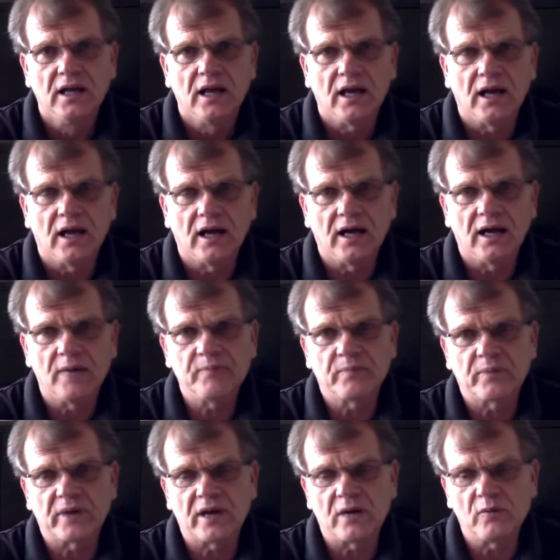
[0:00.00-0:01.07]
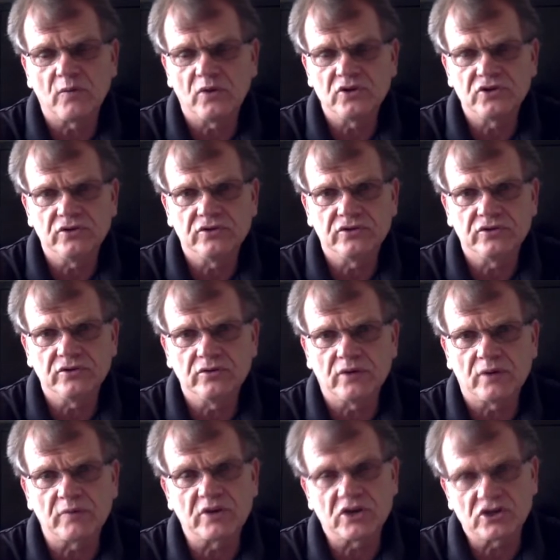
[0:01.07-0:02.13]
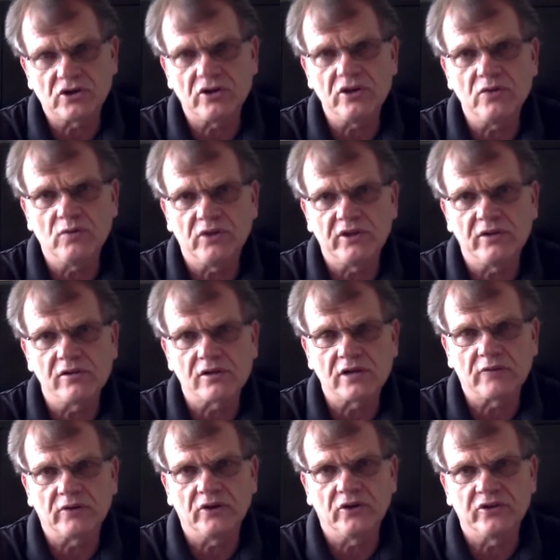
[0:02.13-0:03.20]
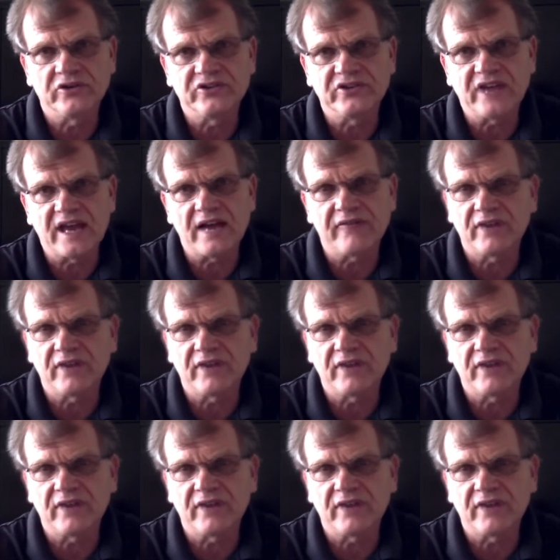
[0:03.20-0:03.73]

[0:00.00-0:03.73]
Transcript: but I'm going to show you what they look like written on the staff.